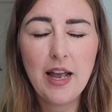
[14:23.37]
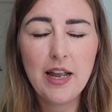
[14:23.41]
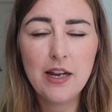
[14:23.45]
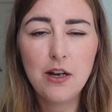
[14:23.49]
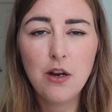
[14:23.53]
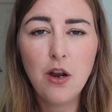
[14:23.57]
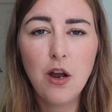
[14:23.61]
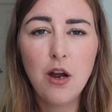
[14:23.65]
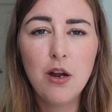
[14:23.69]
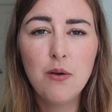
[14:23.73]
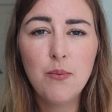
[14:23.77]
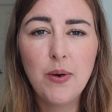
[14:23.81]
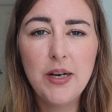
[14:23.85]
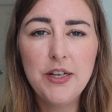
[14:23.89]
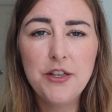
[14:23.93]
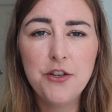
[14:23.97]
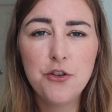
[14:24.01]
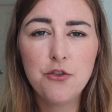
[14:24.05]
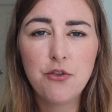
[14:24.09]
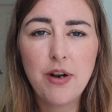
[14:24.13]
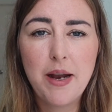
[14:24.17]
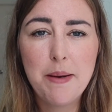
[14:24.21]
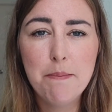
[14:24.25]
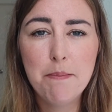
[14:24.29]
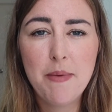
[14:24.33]
I can't wait to
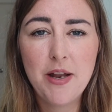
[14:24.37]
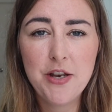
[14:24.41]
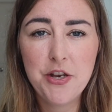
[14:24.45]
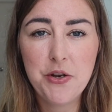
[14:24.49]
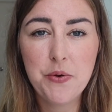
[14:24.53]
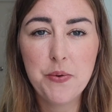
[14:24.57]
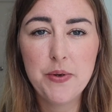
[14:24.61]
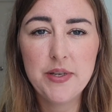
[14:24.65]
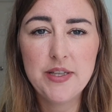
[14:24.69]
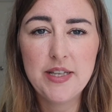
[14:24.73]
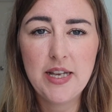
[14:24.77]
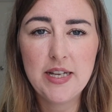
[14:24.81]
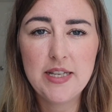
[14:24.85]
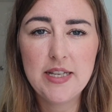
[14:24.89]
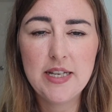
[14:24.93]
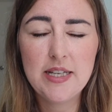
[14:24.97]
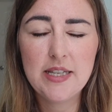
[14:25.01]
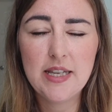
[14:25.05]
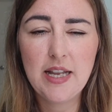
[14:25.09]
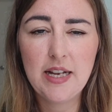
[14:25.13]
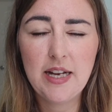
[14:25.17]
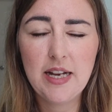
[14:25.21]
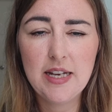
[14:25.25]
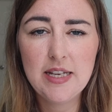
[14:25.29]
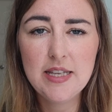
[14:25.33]
try manual settings,
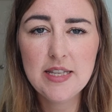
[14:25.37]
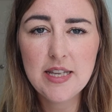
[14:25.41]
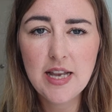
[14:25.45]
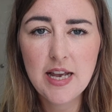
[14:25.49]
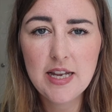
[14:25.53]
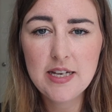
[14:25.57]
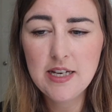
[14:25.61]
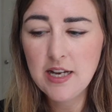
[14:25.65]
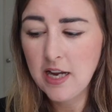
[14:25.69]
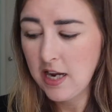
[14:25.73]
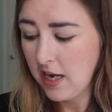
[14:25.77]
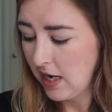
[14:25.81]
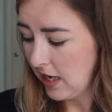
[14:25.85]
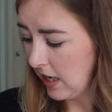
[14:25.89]
like I said.